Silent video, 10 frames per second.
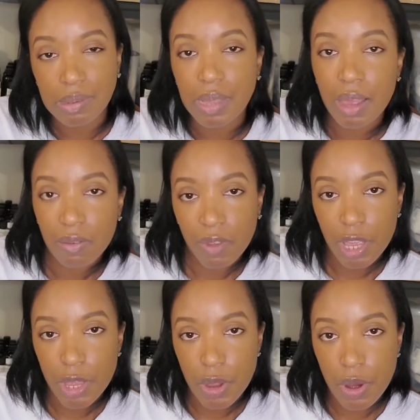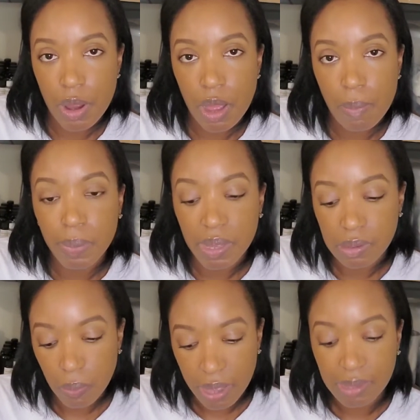kind of like your
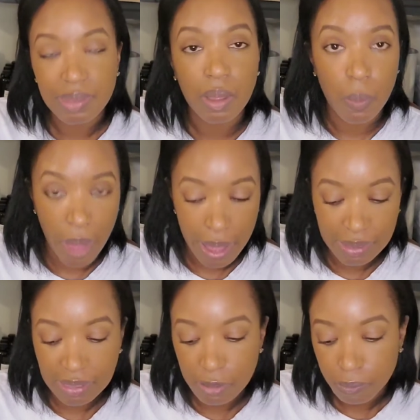beeswax wax.